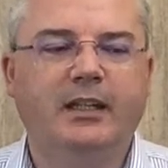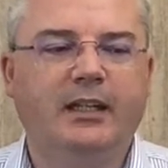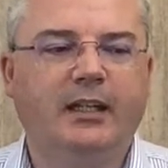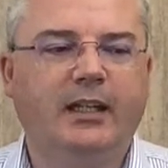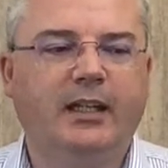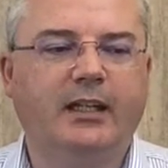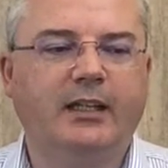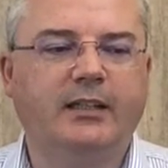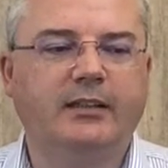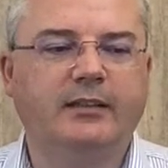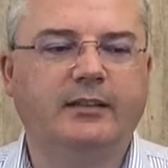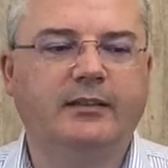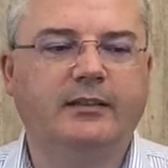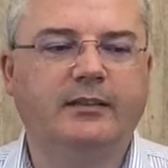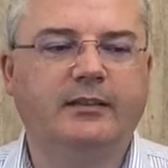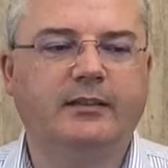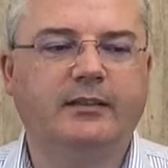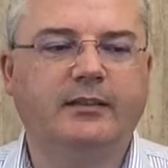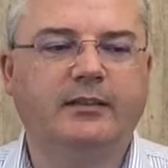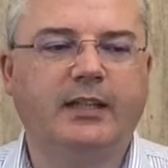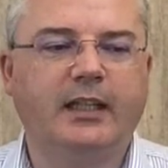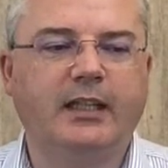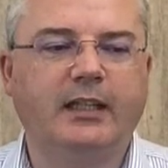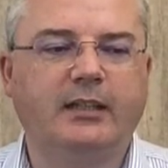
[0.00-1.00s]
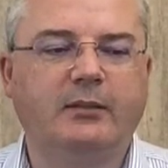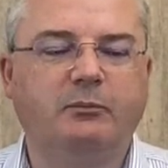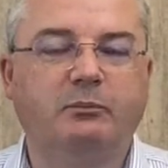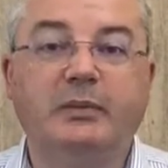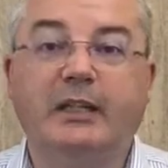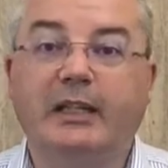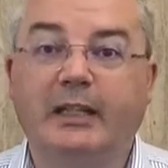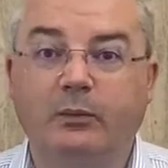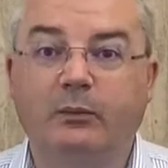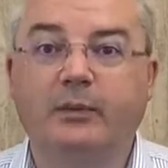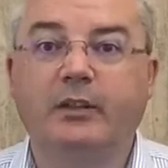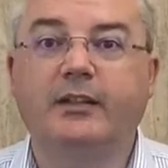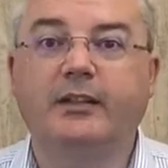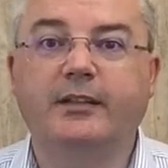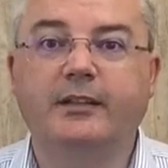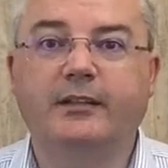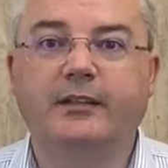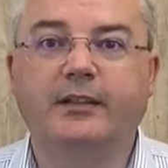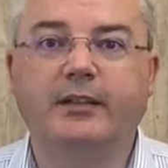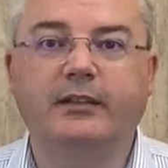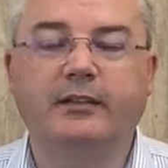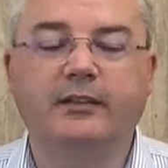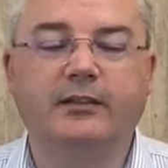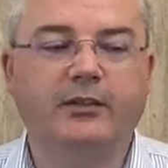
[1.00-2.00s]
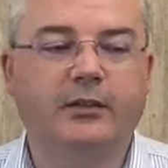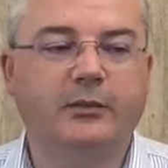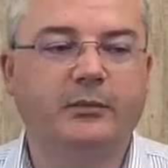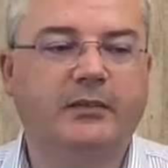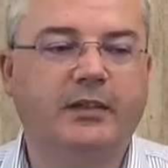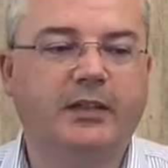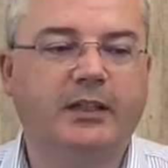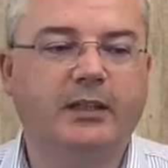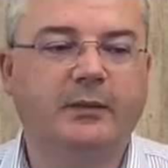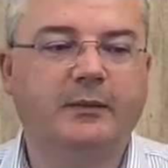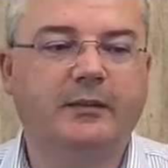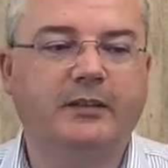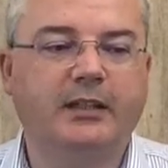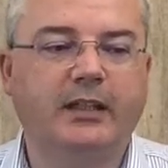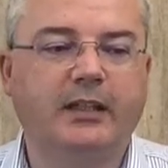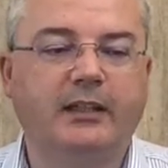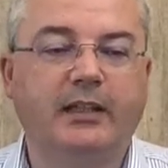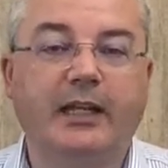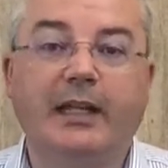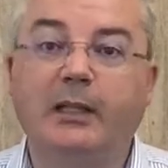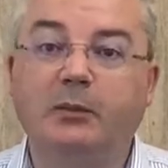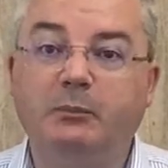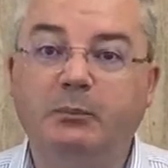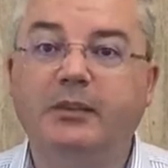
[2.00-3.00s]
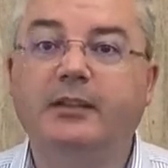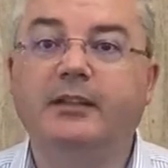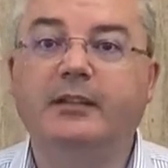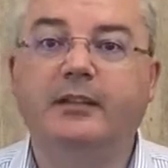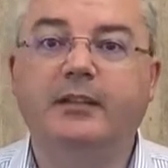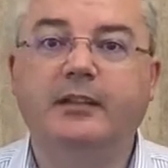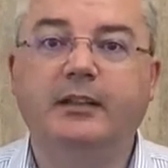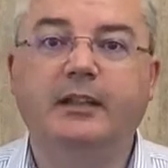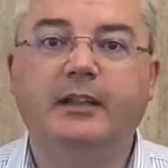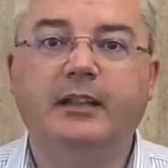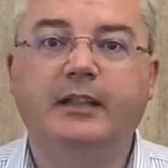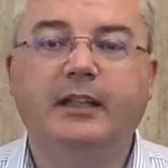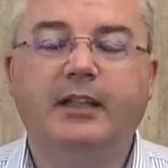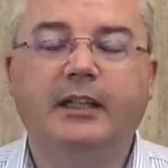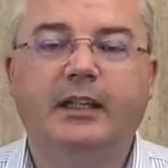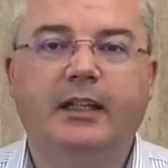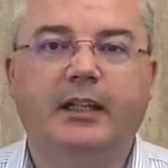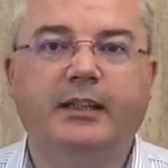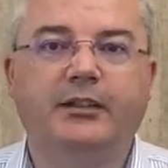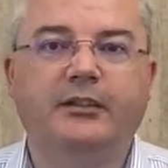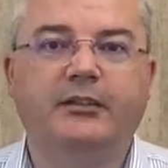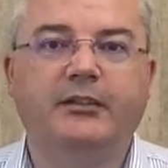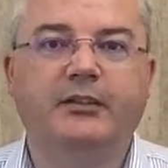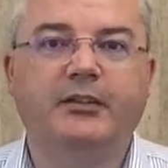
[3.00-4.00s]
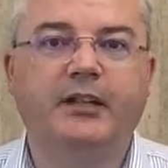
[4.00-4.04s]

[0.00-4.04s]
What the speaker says: and they play with us, and sometimes they help us, and they're